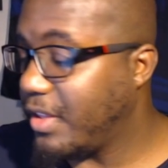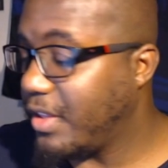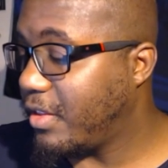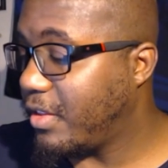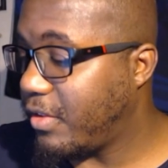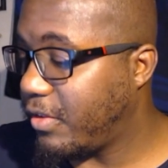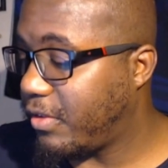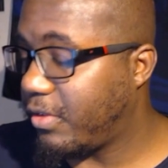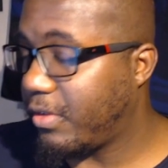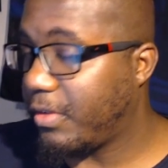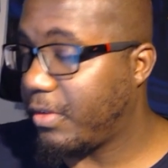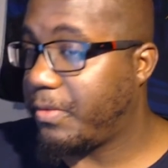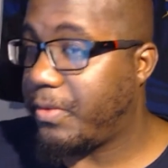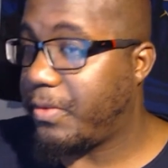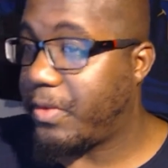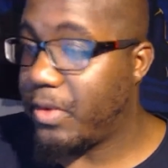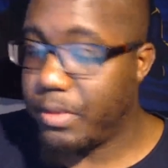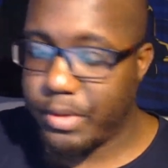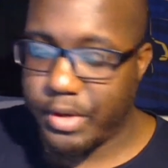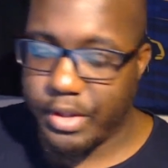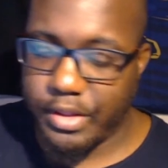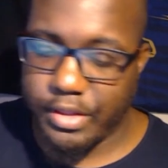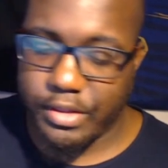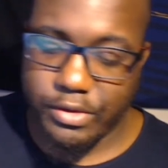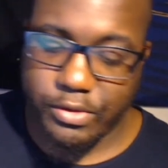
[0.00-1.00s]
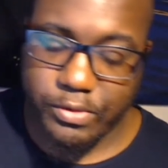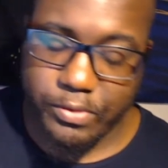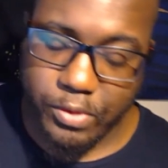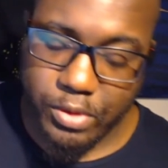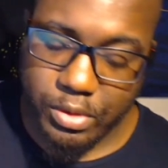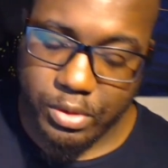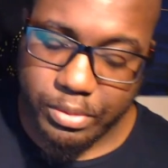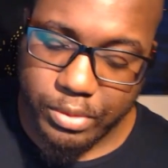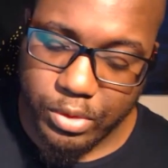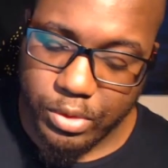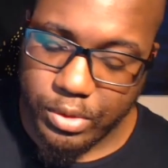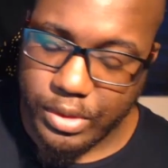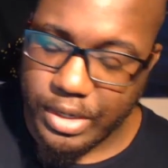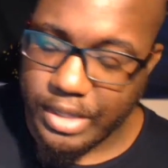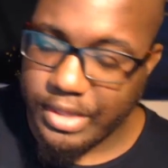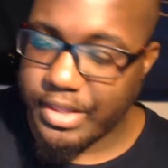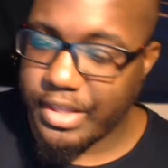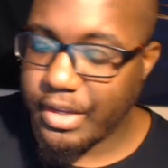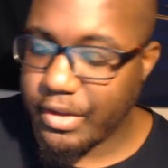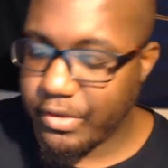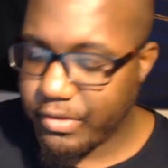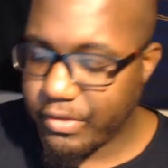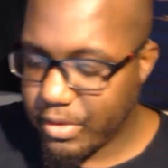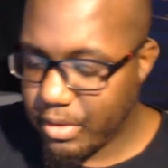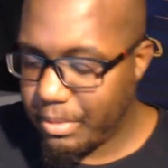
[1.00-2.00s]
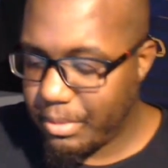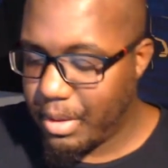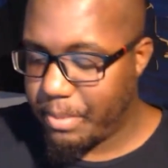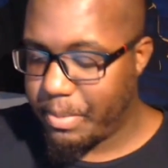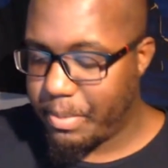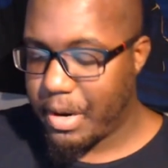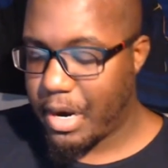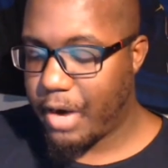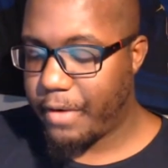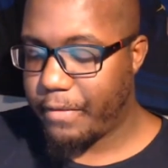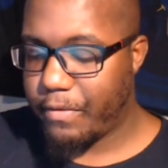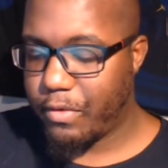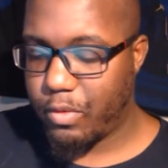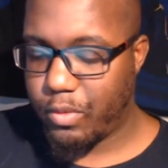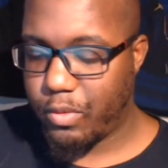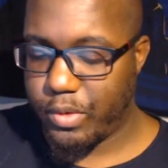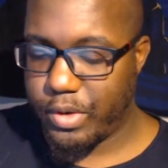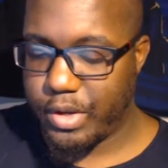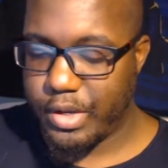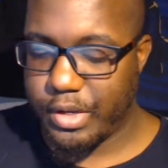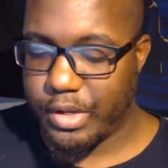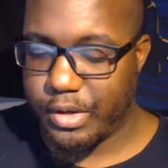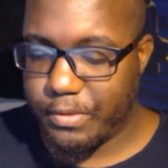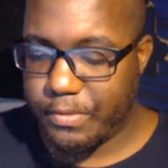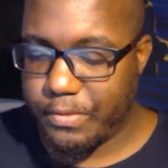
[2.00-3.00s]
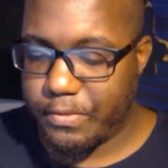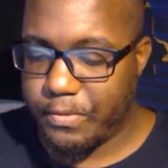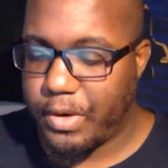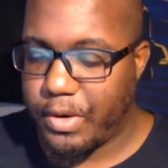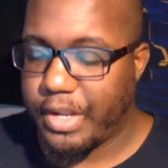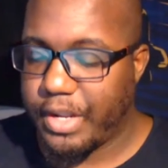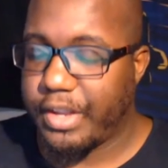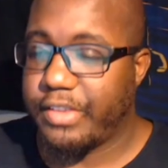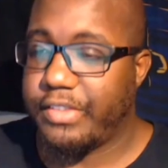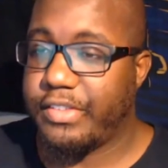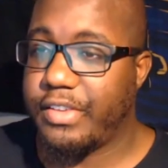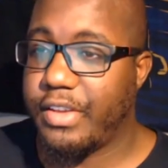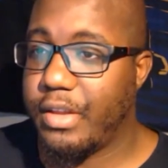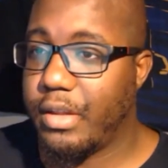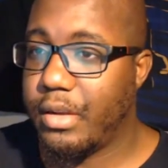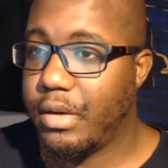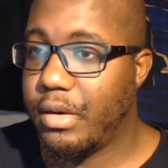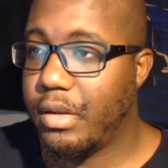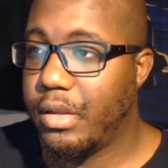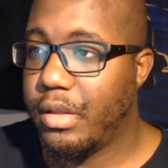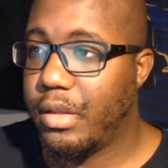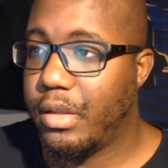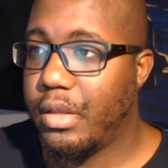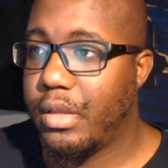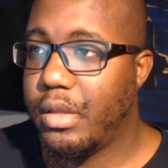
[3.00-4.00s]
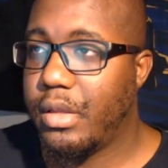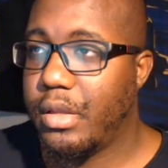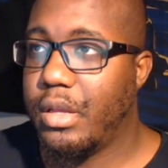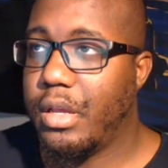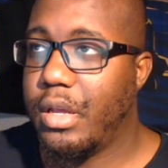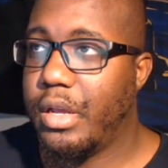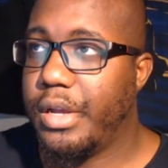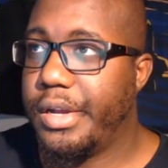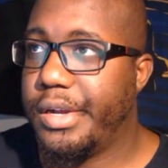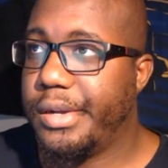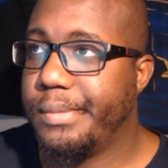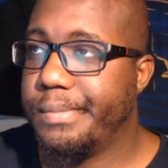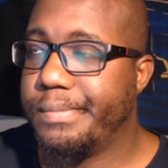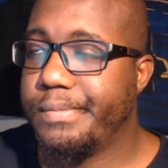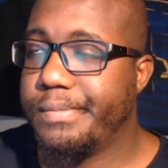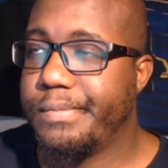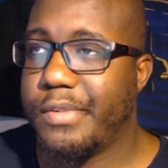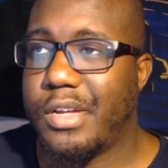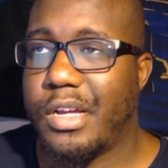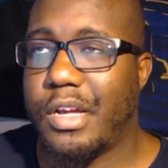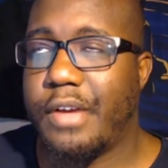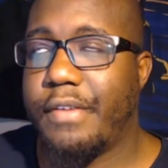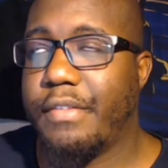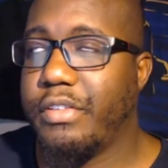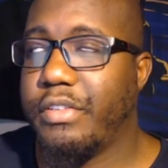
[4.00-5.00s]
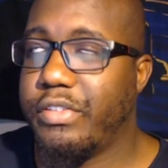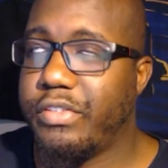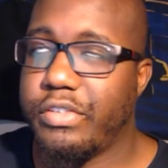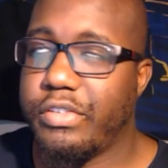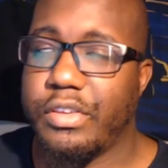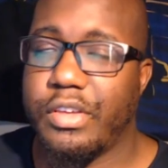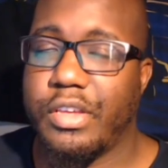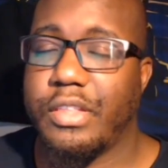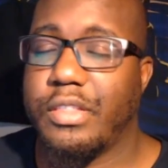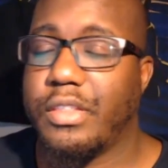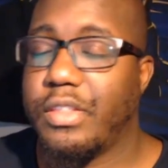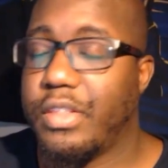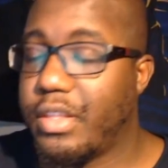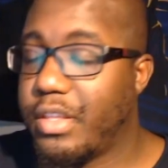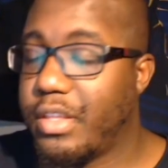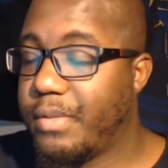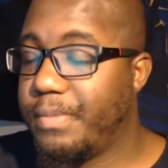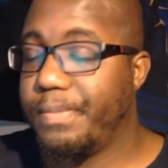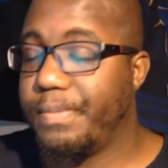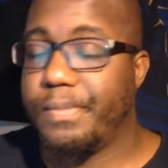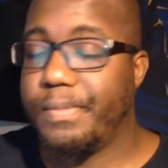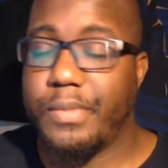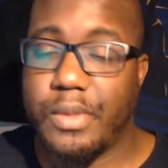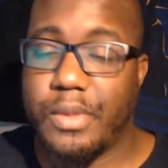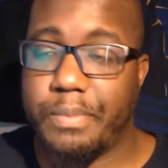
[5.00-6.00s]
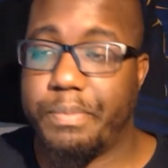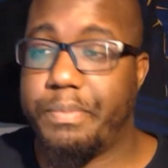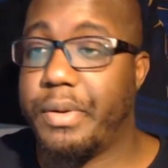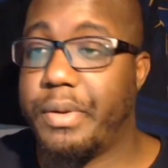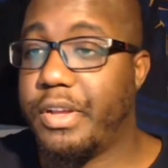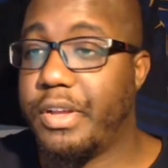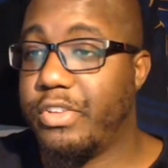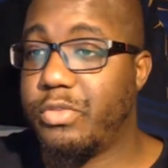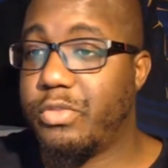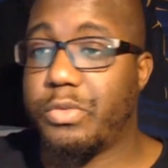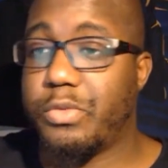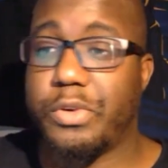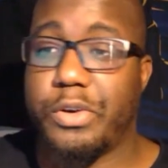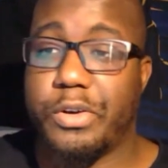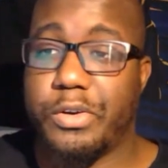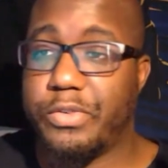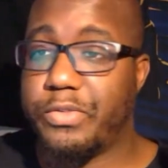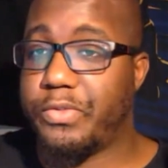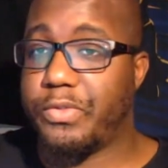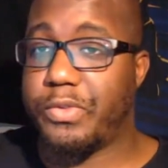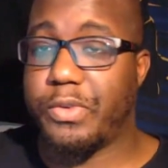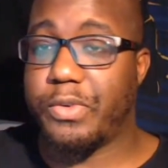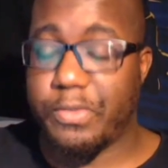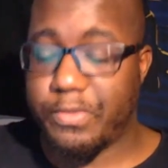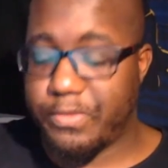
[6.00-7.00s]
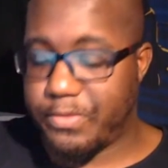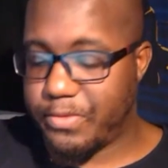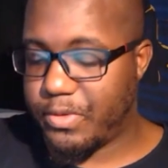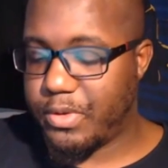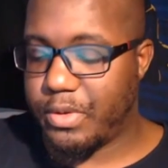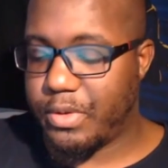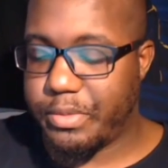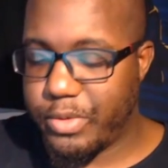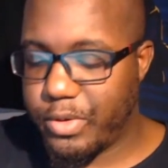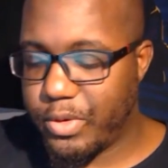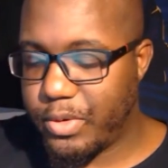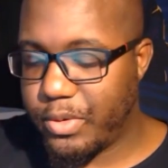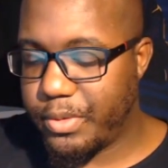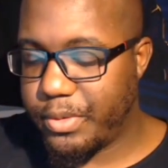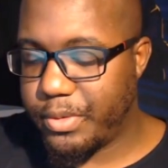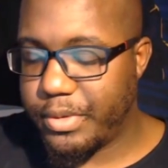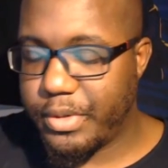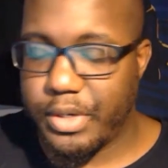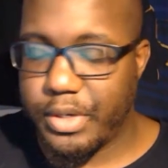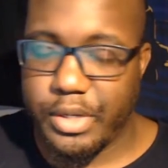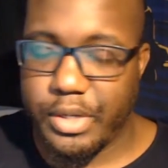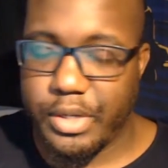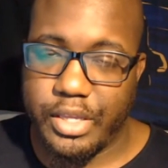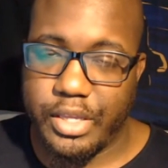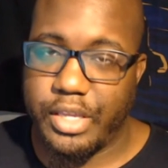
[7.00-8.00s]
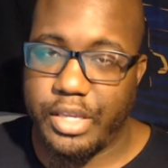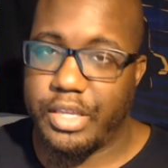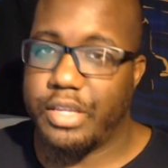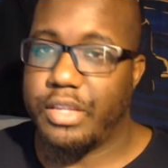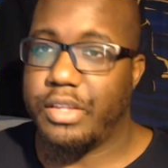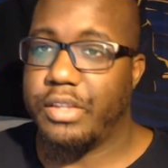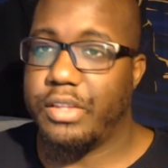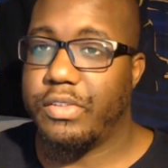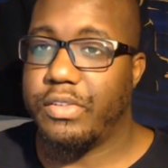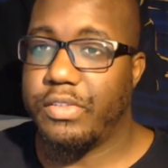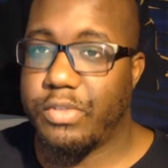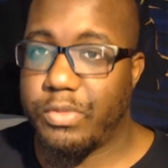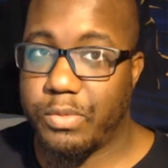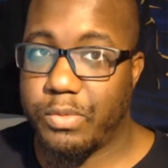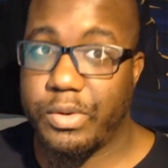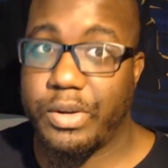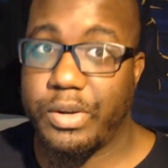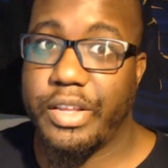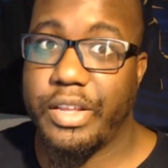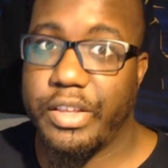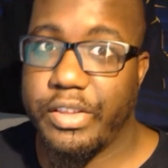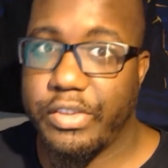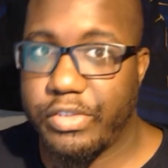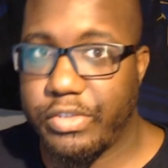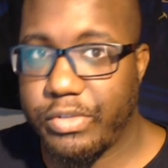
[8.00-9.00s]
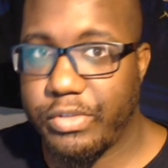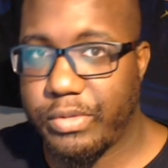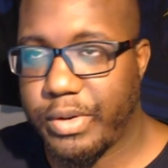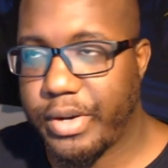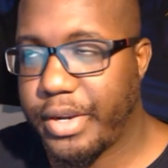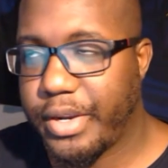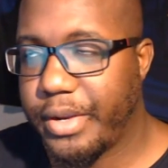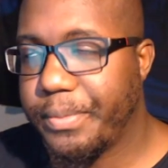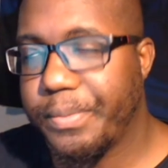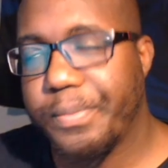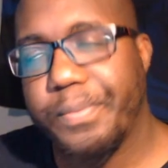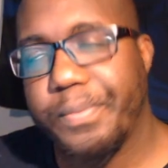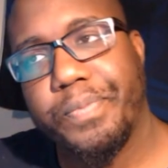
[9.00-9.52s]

that this is a full like this full moon. I think it's going to be a powerful one for like I said. Um, obviously the, the buzzword for a full moon is release, right?